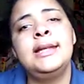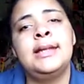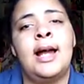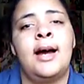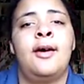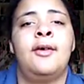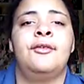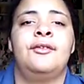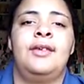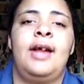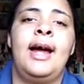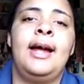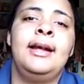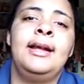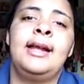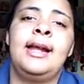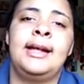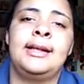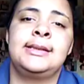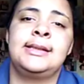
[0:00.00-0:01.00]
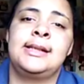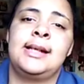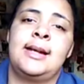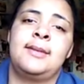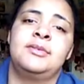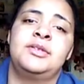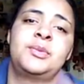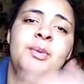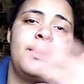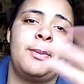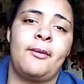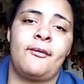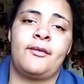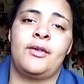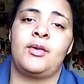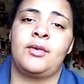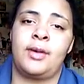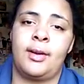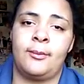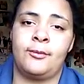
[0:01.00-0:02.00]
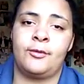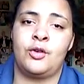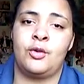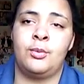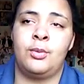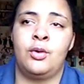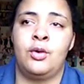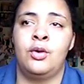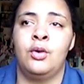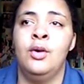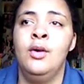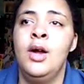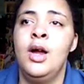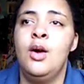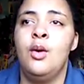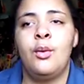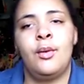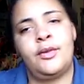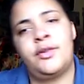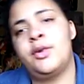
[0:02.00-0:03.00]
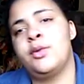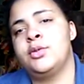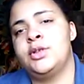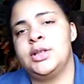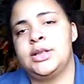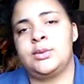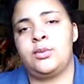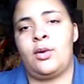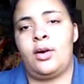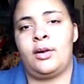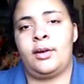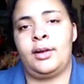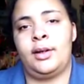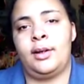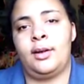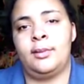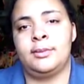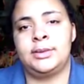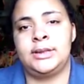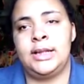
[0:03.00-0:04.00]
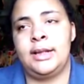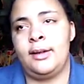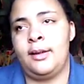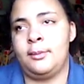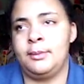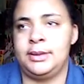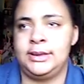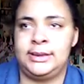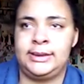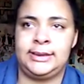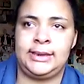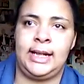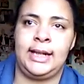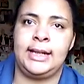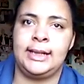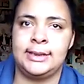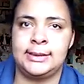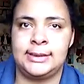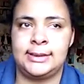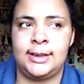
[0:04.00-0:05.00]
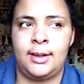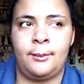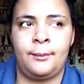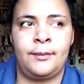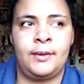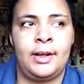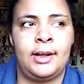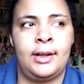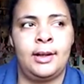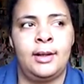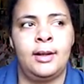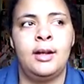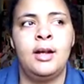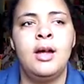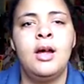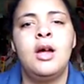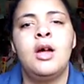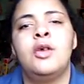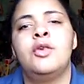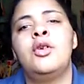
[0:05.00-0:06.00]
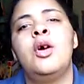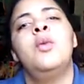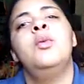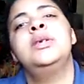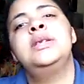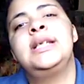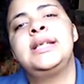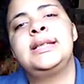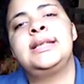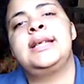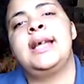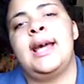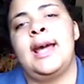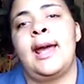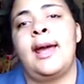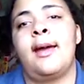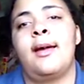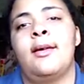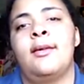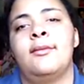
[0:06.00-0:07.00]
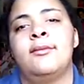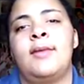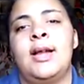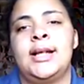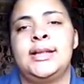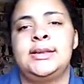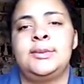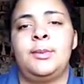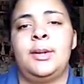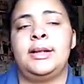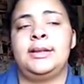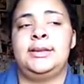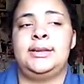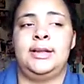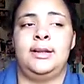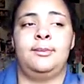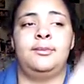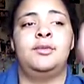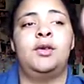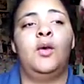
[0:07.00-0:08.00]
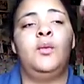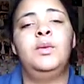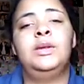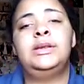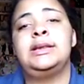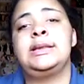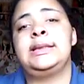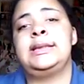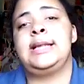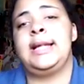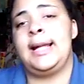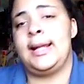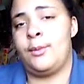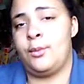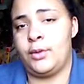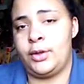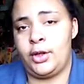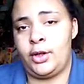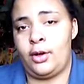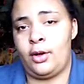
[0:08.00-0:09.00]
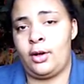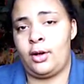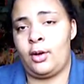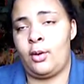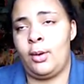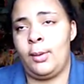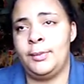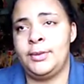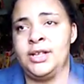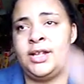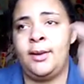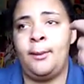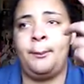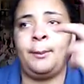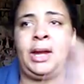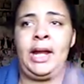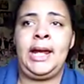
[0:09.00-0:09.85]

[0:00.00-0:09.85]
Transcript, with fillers: Now, not a lot of times people feel comfortable with you just walking up to them and saying something. Know what to say. That's my tip. Know what to say when you're going to go up to them.